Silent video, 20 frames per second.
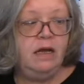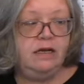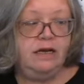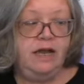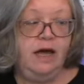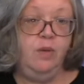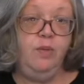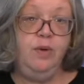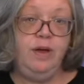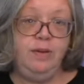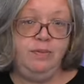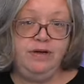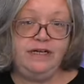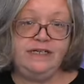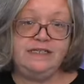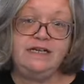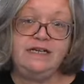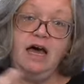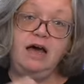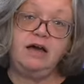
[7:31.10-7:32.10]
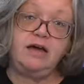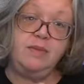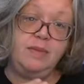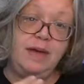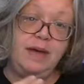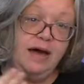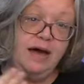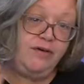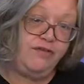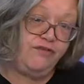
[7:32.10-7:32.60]
Now when we talk
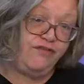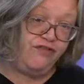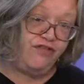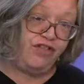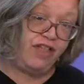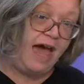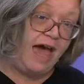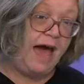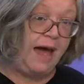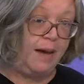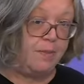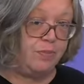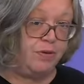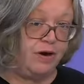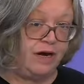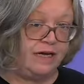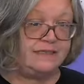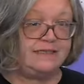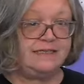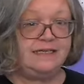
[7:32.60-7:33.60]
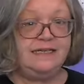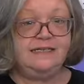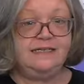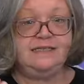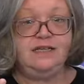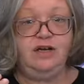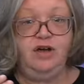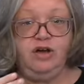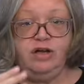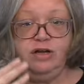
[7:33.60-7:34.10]
about flat presses,
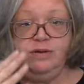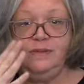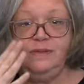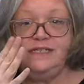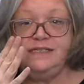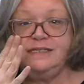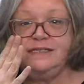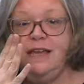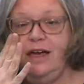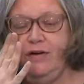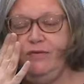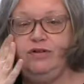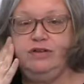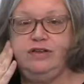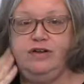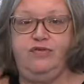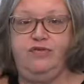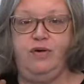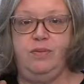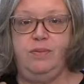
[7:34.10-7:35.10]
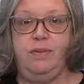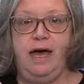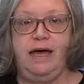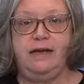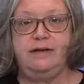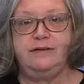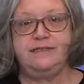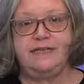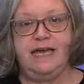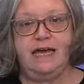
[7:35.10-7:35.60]
there are going to be several different
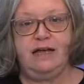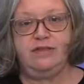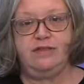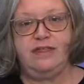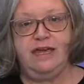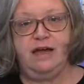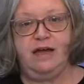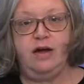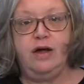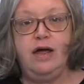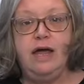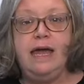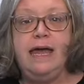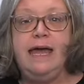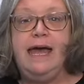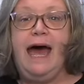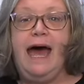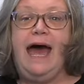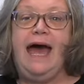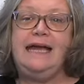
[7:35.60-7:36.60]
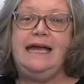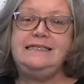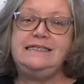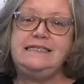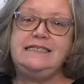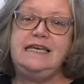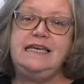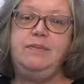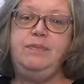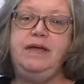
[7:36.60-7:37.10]
models out there. I
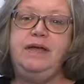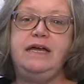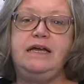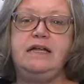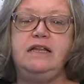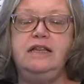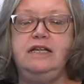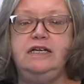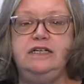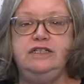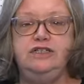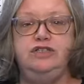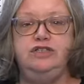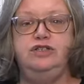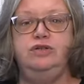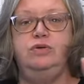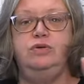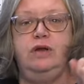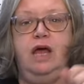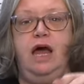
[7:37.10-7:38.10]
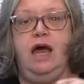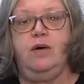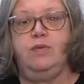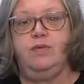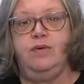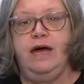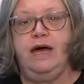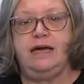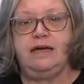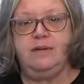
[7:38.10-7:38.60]
typically do not
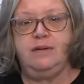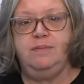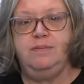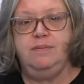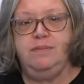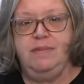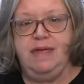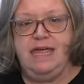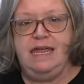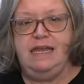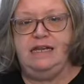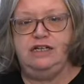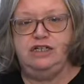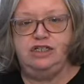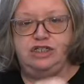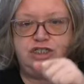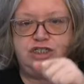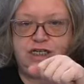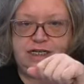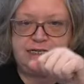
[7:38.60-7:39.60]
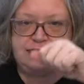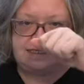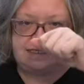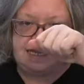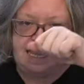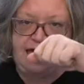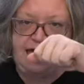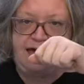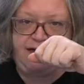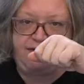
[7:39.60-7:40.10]
recommend just
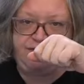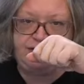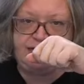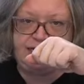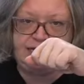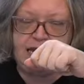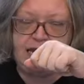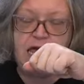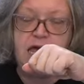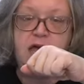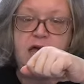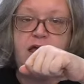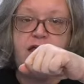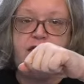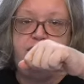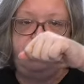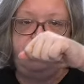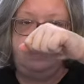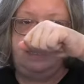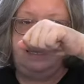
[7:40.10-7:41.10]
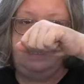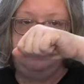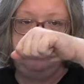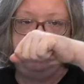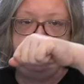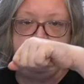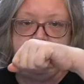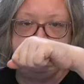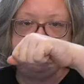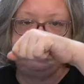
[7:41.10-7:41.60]
having the
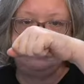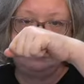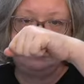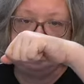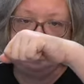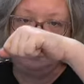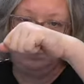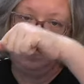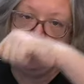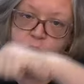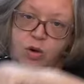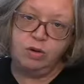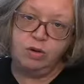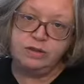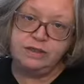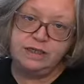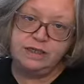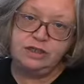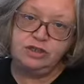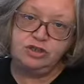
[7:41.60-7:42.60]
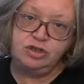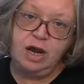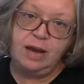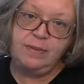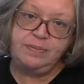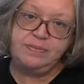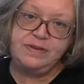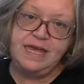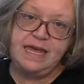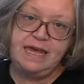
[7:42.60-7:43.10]
press that you hold and
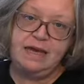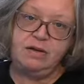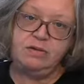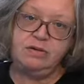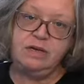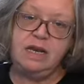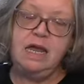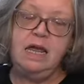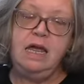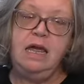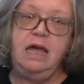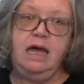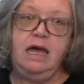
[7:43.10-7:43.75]
drop down